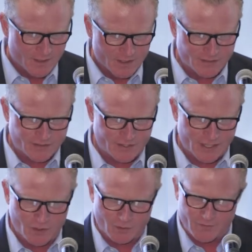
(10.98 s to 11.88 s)
is a
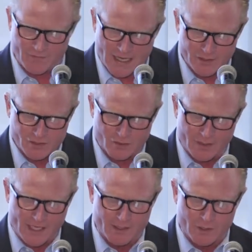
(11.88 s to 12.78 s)
senior advisor
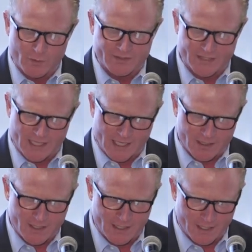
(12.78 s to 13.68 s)
at
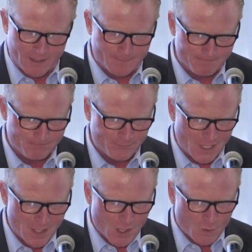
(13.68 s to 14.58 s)
USAID,
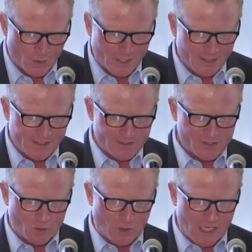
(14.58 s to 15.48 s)
where he leads
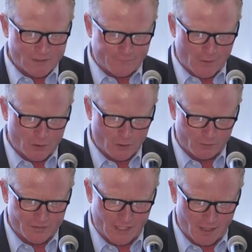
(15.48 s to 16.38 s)
a cross functional
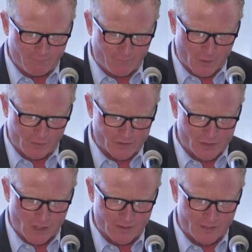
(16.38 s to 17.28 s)
team focused
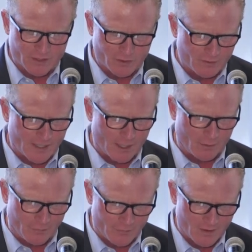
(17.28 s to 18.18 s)
on digital
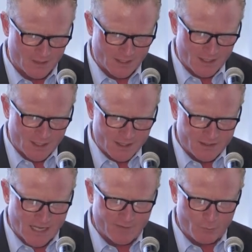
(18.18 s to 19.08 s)
health.
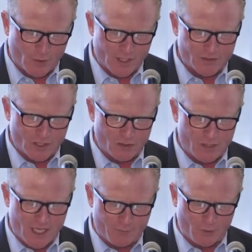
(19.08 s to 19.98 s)
David brings a
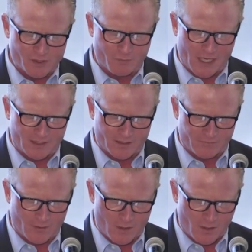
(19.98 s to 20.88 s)
unique
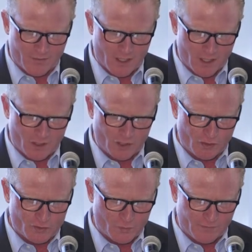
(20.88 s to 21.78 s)
perspective on the
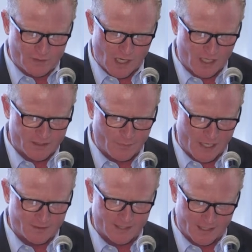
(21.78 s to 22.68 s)
issues we've talked
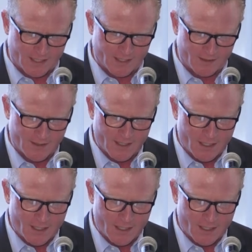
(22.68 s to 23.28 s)
about today